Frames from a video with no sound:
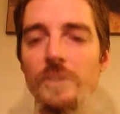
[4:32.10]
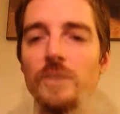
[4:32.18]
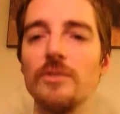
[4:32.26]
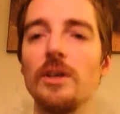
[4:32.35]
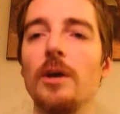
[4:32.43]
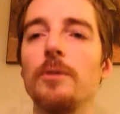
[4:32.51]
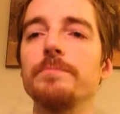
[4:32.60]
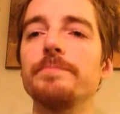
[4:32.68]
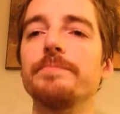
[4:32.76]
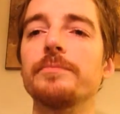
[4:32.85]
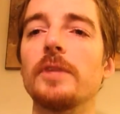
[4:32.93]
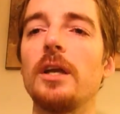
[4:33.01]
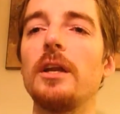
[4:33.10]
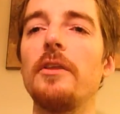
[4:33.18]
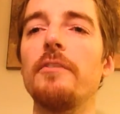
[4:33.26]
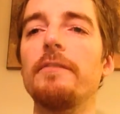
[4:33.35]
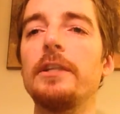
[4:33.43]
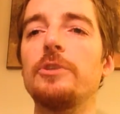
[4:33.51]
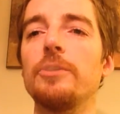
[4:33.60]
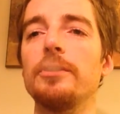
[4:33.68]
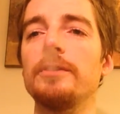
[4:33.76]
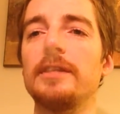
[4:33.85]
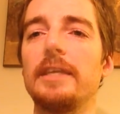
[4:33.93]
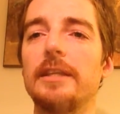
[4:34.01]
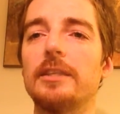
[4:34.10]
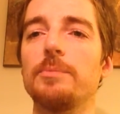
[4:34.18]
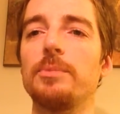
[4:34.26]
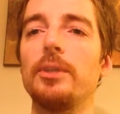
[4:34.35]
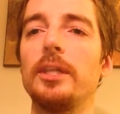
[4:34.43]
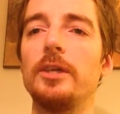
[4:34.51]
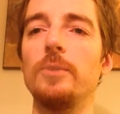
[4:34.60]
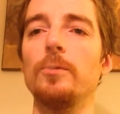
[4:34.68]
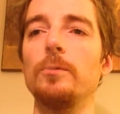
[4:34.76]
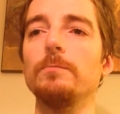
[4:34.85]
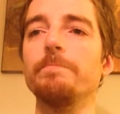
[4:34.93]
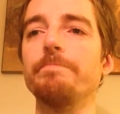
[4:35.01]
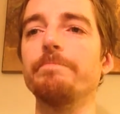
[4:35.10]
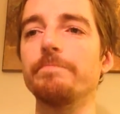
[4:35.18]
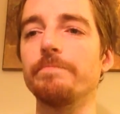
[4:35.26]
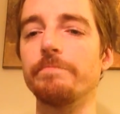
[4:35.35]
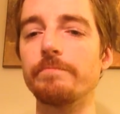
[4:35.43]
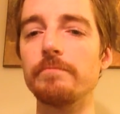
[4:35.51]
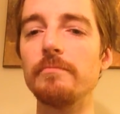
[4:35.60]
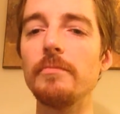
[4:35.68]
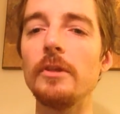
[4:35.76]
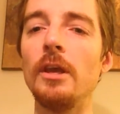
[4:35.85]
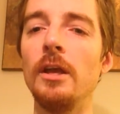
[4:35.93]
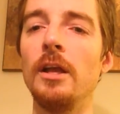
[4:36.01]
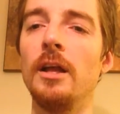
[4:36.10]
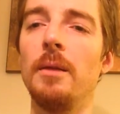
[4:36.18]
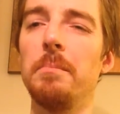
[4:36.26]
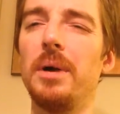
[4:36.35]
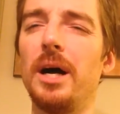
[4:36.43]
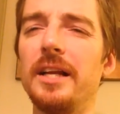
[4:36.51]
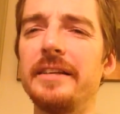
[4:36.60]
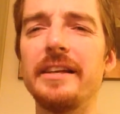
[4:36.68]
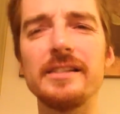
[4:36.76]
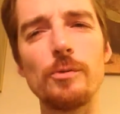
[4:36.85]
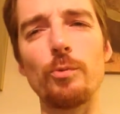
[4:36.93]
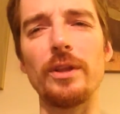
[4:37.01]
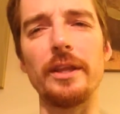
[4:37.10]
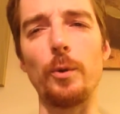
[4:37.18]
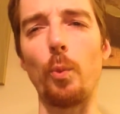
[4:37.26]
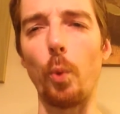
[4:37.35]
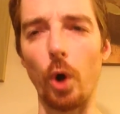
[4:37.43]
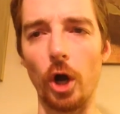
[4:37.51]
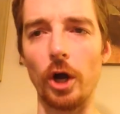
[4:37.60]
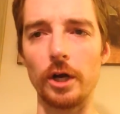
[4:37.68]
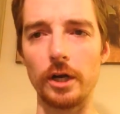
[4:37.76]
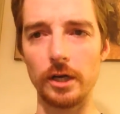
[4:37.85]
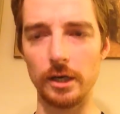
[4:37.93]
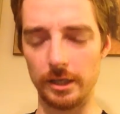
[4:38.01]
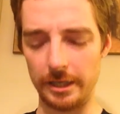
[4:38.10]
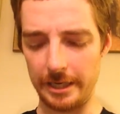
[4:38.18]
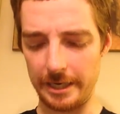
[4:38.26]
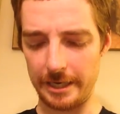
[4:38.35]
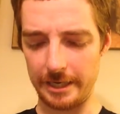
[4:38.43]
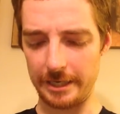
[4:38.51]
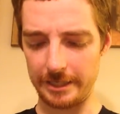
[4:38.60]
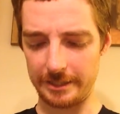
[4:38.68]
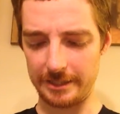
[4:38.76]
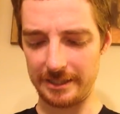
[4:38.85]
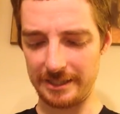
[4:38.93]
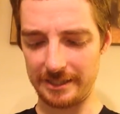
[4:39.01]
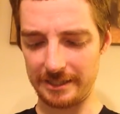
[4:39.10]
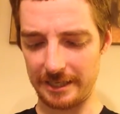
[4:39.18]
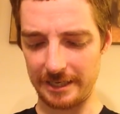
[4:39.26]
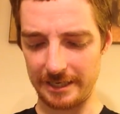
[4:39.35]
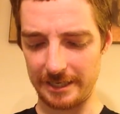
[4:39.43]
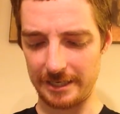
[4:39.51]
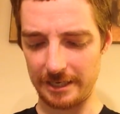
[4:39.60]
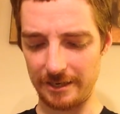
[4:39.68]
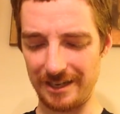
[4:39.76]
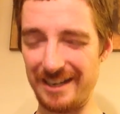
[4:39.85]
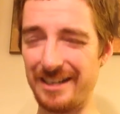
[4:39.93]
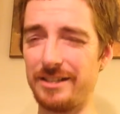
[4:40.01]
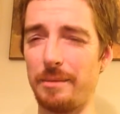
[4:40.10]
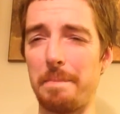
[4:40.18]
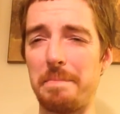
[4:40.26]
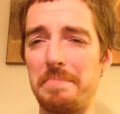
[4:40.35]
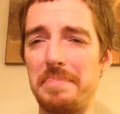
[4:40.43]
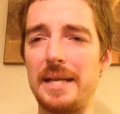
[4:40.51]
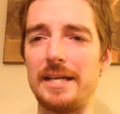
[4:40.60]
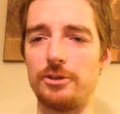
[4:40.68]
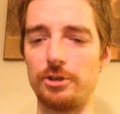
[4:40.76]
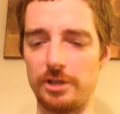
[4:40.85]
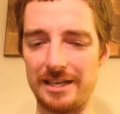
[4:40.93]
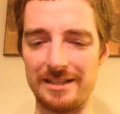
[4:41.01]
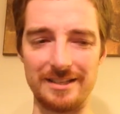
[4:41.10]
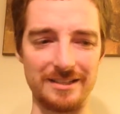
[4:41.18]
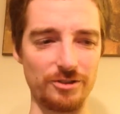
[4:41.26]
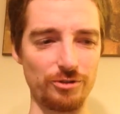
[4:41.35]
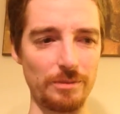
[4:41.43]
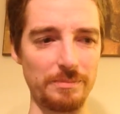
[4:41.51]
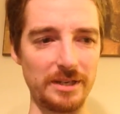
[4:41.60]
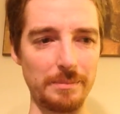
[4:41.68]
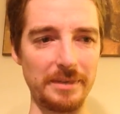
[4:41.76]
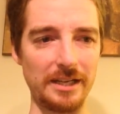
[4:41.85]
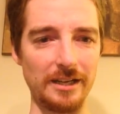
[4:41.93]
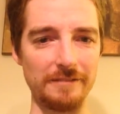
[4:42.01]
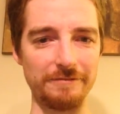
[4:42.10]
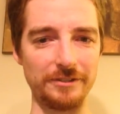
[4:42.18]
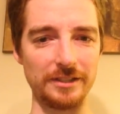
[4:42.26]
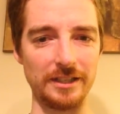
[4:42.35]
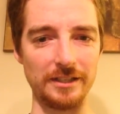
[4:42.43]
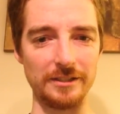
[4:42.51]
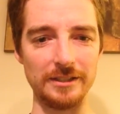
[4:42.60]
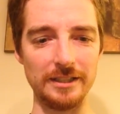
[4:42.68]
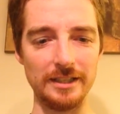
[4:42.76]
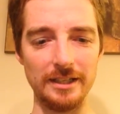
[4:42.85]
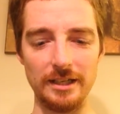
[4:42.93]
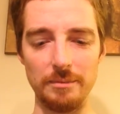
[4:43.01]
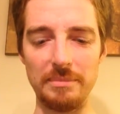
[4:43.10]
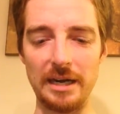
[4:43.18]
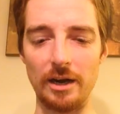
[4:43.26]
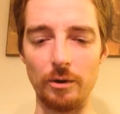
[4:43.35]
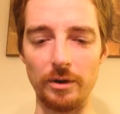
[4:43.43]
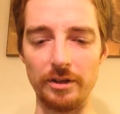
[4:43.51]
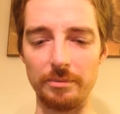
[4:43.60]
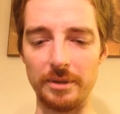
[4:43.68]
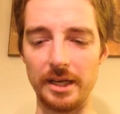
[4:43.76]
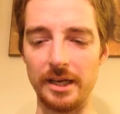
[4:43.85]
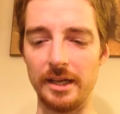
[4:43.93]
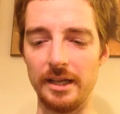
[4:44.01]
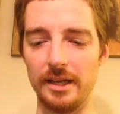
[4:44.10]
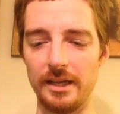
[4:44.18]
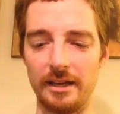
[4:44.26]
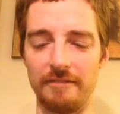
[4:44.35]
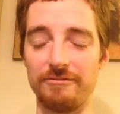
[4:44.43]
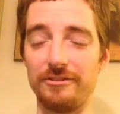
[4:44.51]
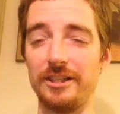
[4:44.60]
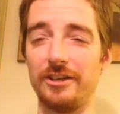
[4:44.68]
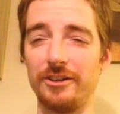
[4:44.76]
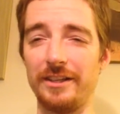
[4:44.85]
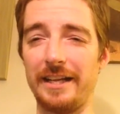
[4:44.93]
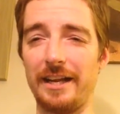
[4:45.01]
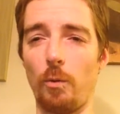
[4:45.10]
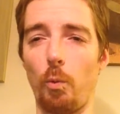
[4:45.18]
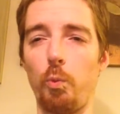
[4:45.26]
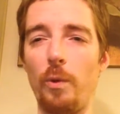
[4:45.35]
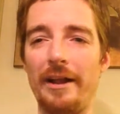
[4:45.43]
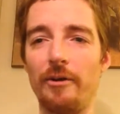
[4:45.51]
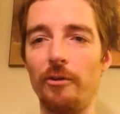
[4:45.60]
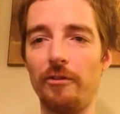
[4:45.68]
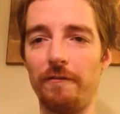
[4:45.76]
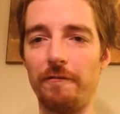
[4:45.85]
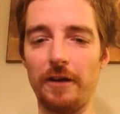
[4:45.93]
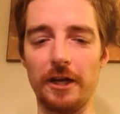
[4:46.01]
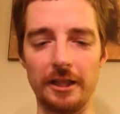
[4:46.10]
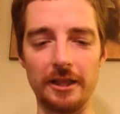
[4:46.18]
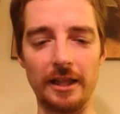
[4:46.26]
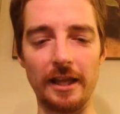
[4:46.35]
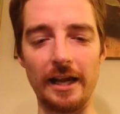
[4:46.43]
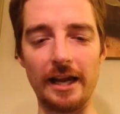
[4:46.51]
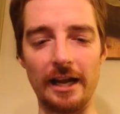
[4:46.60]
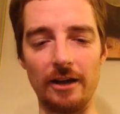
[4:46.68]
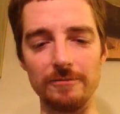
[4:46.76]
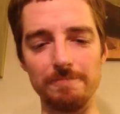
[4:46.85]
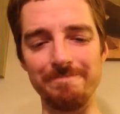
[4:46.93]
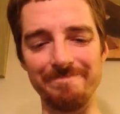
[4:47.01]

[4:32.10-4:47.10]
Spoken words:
So, another feature of this thing that's pretty cool, but doesn't really work, is this thing here. And it is a bitch to get this drip tip off, so bear with me. I've literally got to wiggle the fucking thing out,